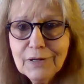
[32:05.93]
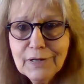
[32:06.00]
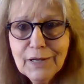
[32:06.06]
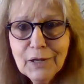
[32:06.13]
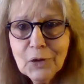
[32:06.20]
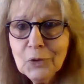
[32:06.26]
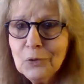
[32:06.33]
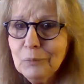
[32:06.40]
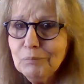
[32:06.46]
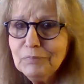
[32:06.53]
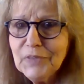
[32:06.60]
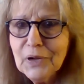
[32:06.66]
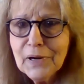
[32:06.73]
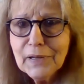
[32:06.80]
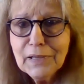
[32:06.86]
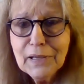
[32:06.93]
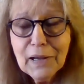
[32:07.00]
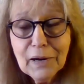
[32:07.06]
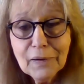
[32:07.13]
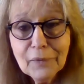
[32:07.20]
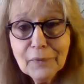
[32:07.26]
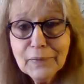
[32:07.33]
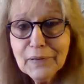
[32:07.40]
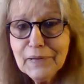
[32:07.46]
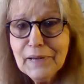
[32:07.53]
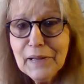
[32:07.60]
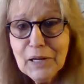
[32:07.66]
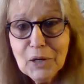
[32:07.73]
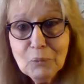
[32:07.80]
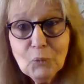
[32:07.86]
you know, not a care in the
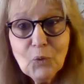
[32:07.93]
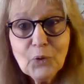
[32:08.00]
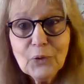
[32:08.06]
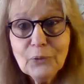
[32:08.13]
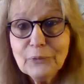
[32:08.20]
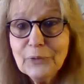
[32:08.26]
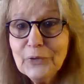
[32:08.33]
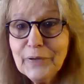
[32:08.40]
damn world.